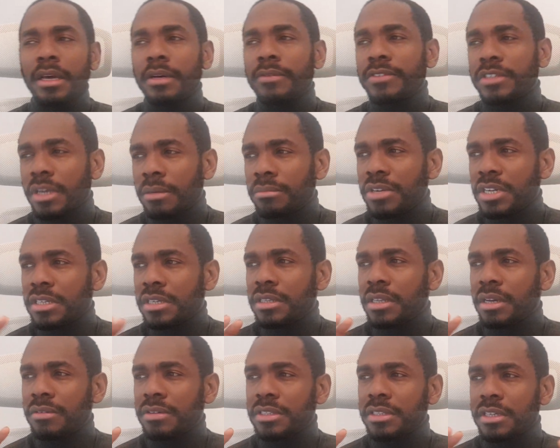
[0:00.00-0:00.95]
For some reason,
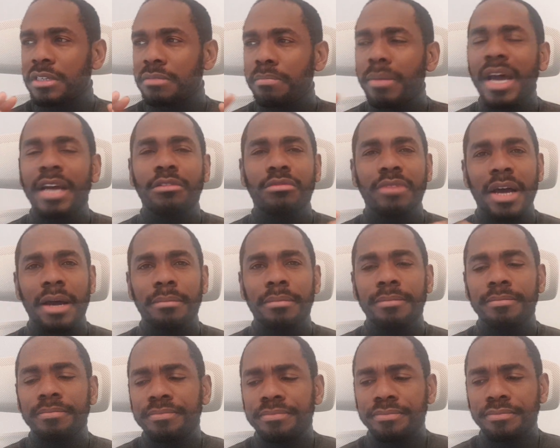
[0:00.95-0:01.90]
there is this bad rap
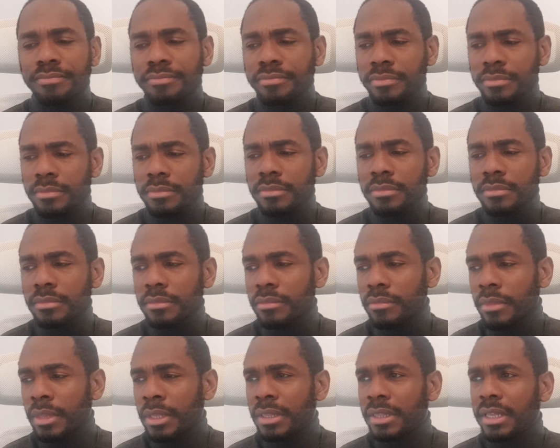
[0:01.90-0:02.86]

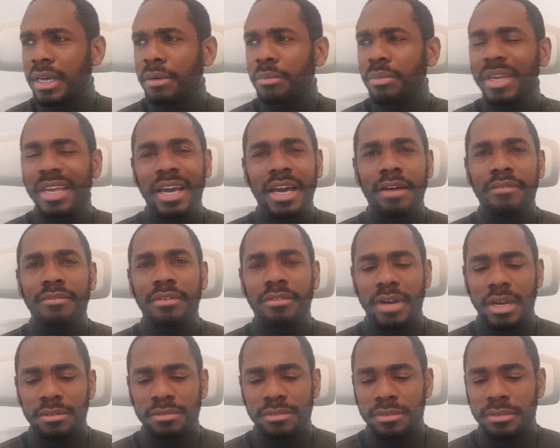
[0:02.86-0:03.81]
that we have
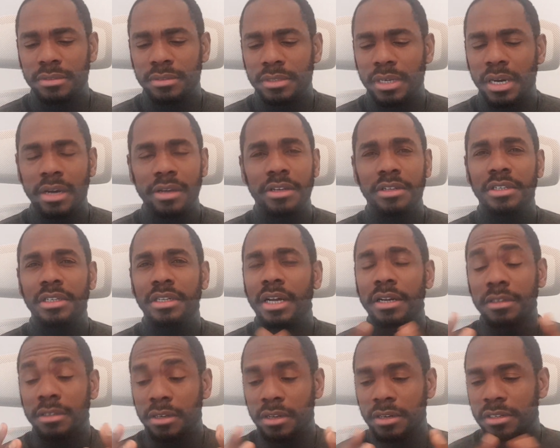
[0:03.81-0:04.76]
around iodine. I
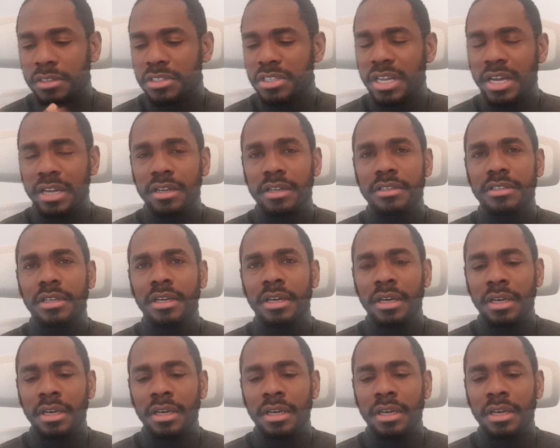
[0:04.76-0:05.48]
don't understand it.